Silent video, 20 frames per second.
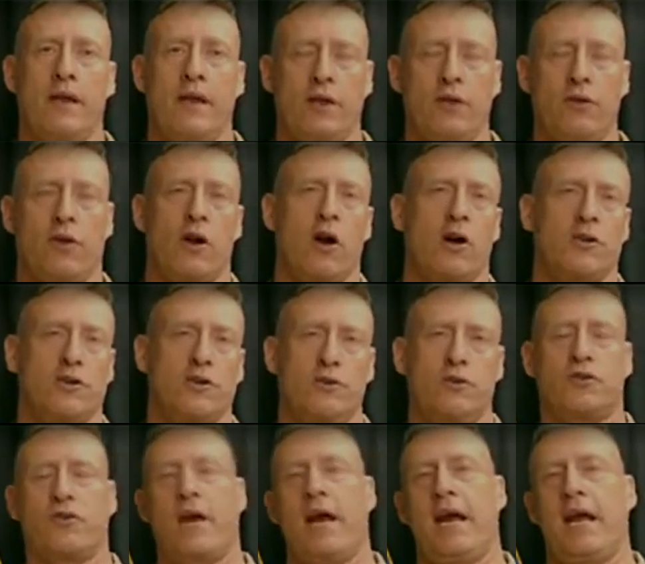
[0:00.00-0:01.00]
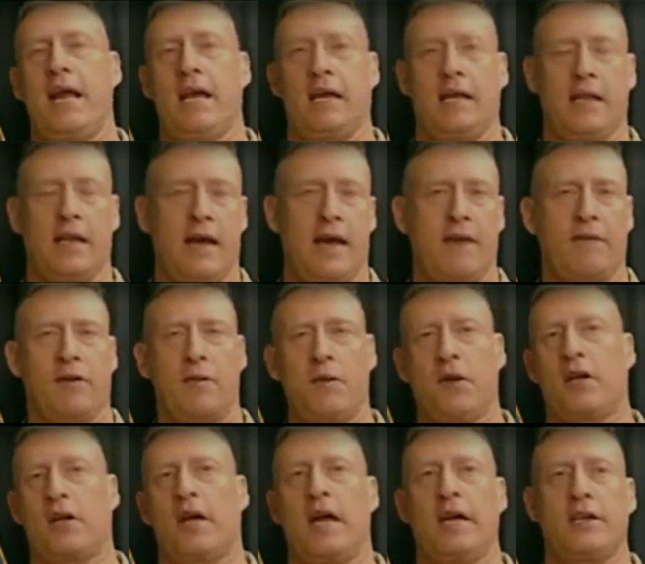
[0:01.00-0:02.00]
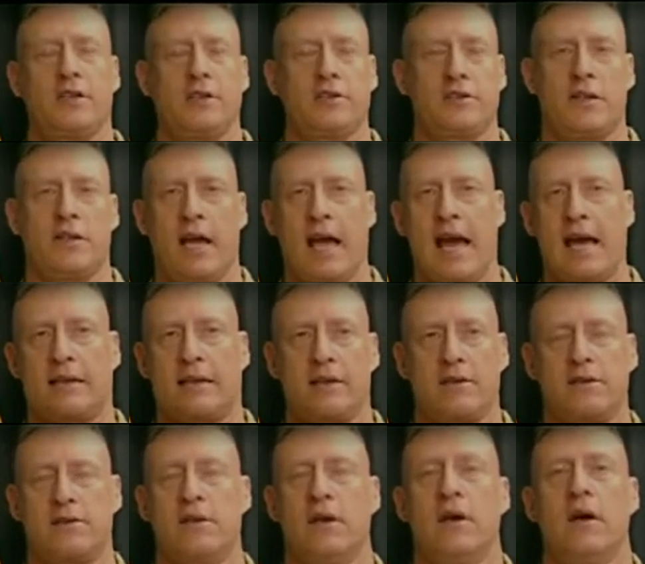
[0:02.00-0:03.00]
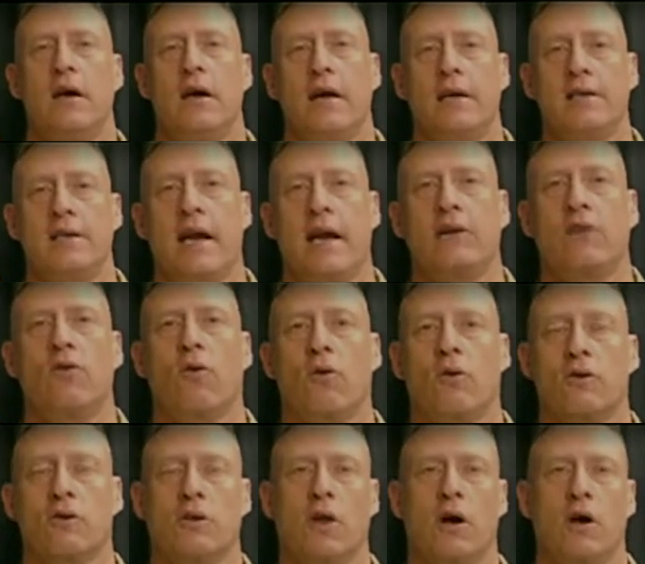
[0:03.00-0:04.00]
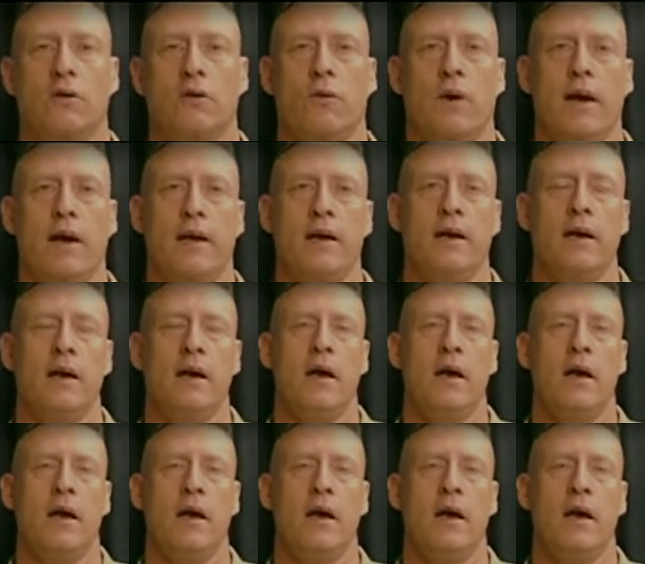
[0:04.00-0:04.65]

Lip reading: that you can also do training, and they have communications, and they act as headquarters along the way.